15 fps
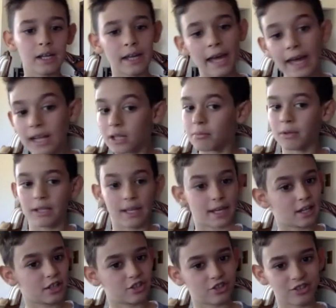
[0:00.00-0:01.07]
anybody
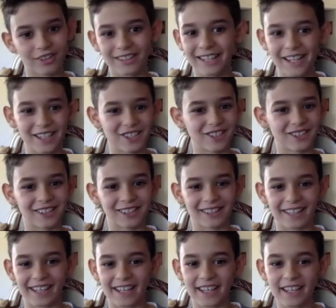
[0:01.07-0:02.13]
can join National
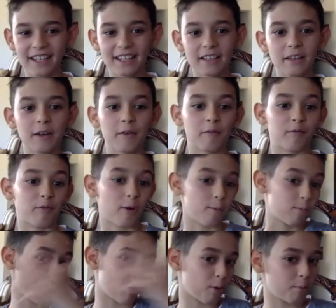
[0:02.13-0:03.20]
Day,
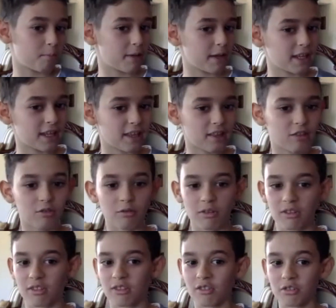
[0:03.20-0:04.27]
from companies to
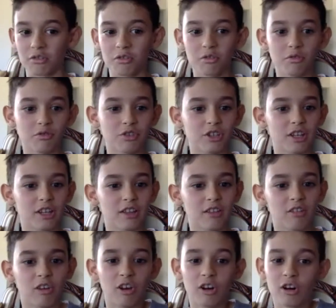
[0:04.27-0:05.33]

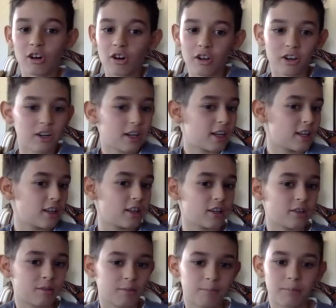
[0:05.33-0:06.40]
institutions or regular
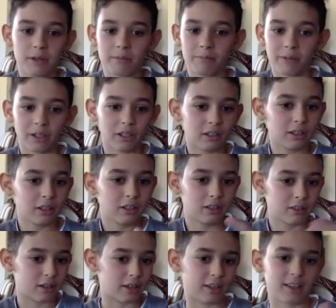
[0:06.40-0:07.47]
people
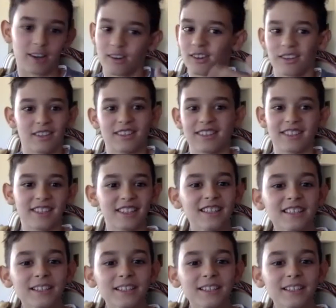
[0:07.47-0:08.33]
like us.